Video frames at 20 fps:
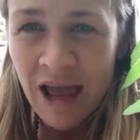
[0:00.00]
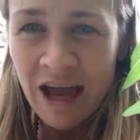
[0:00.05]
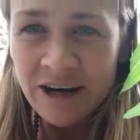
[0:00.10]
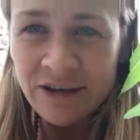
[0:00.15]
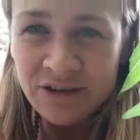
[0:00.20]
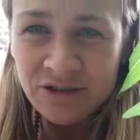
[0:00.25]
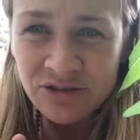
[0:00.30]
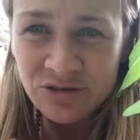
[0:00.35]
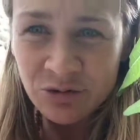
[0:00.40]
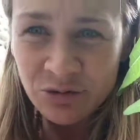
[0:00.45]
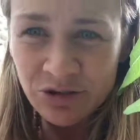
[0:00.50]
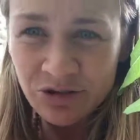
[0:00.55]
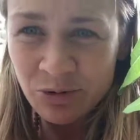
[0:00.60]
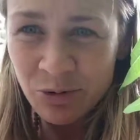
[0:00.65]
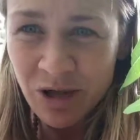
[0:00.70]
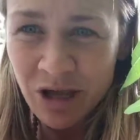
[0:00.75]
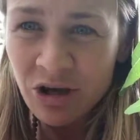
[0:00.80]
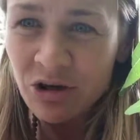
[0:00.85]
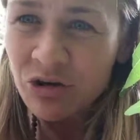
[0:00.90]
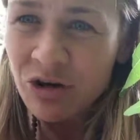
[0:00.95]
And as soon as
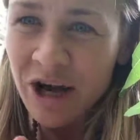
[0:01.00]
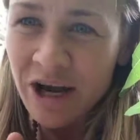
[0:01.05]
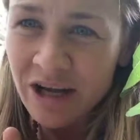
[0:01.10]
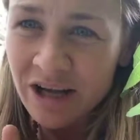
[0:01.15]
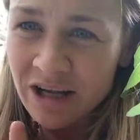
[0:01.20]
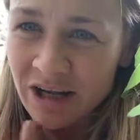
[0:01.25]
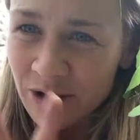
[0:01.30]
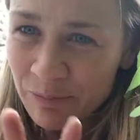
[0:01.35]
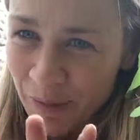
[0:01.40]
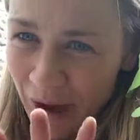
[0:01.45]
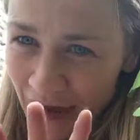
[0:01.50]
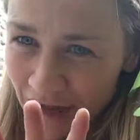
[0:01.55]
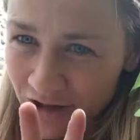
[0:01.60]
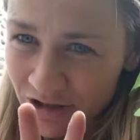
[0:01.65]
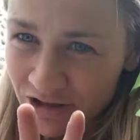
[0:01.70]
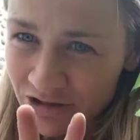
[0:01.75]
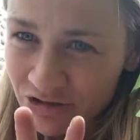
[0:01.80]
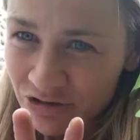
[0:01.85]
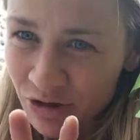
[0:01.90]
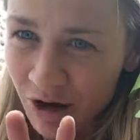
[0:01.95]
we can create a
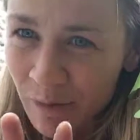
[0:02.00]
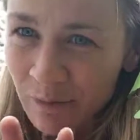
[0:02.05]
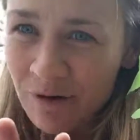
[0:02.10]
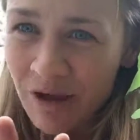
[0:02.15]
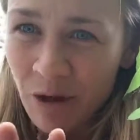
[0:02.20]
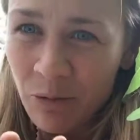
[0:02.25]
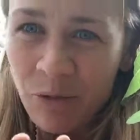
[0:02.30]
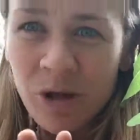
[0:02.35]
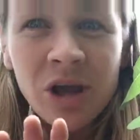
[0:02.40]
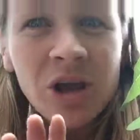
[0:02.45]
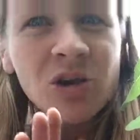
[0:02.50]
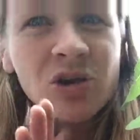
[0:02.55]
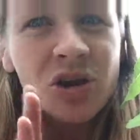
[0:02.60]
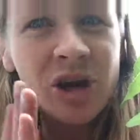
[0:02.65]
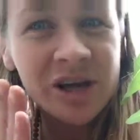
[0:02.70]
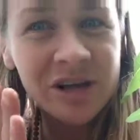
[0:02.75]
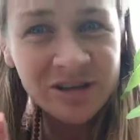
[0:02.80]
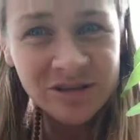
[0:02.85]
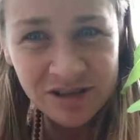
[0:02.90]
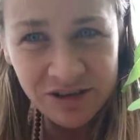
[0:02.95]
pattern interrupt and we can
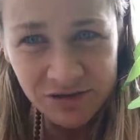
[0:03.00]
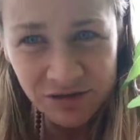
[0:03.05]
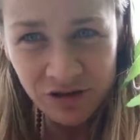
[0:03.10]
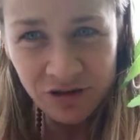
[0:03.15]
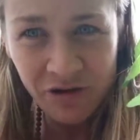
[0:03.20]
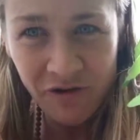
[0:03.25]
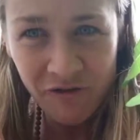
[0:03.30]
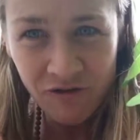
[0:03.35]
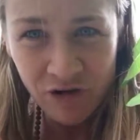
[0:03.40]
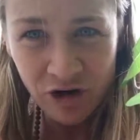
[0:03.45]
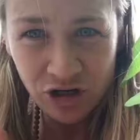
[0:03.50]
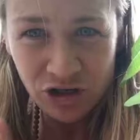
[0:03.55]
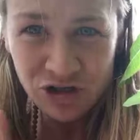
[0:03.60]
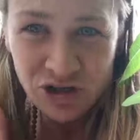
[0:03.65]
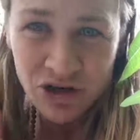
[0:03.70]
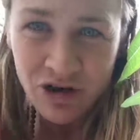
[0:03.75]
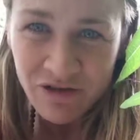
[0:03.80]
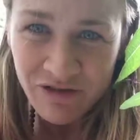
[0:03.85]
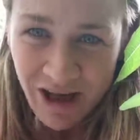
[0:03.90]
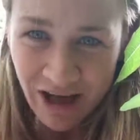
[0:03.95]
create a different
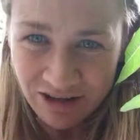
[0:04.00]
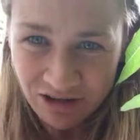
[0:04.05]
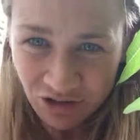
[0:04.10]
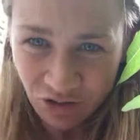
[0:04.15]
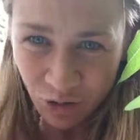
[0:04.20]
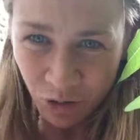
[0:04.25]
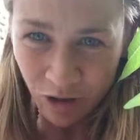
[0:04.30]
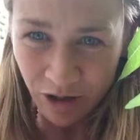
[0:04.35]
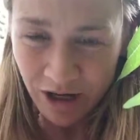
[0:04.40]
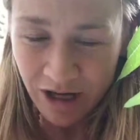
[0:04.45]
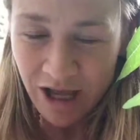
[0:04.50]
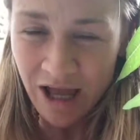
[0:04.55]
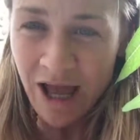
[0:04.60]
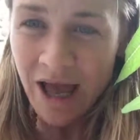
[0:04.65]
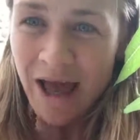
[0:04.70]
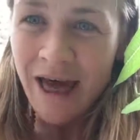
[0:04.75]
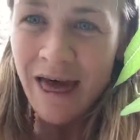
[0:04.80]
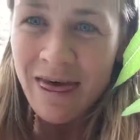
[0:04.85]
version of that story,